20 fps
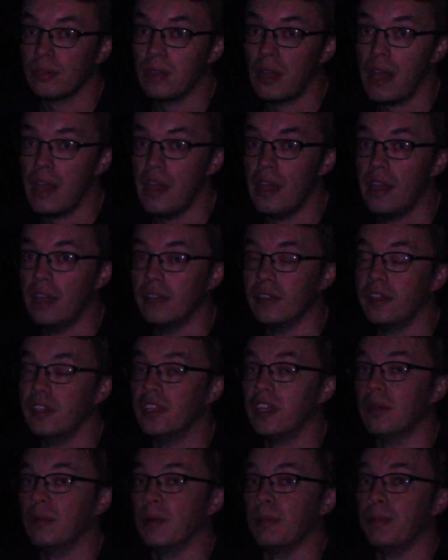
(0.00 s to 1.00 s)
and then
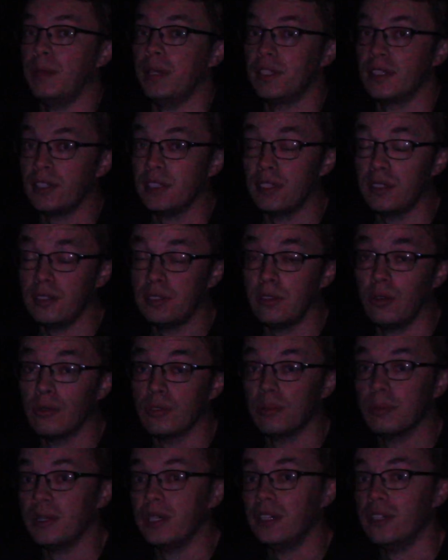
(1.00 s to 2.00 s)
I'm immediately going
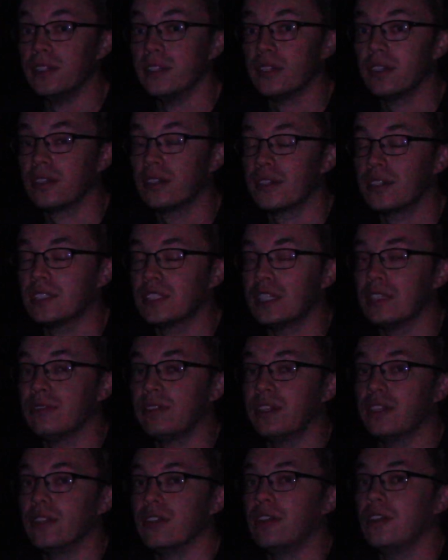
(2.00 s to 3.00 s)
to bed because I've
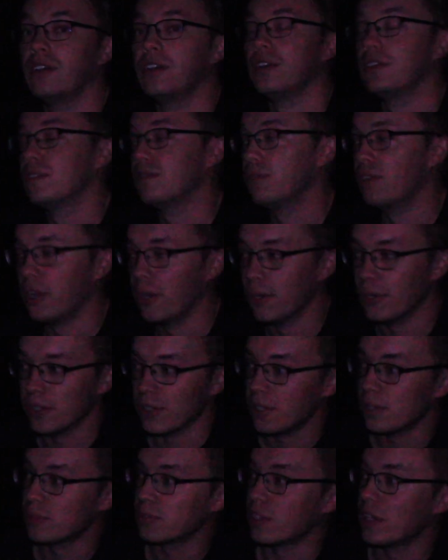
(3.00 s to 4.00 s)
had a very
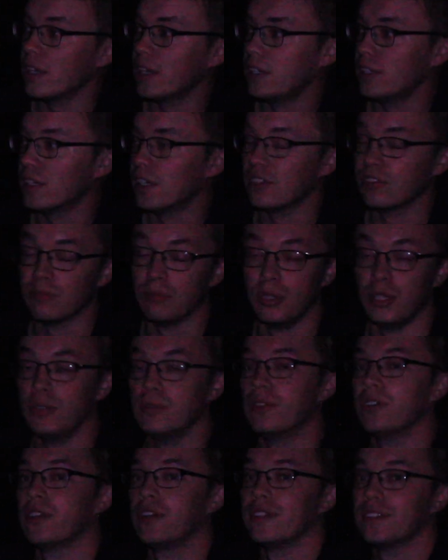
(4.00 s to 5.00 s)
long day and I've moved
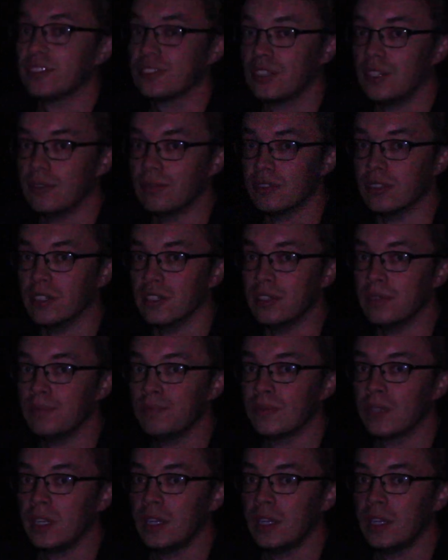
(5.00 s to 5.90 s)
a lot of stuff today.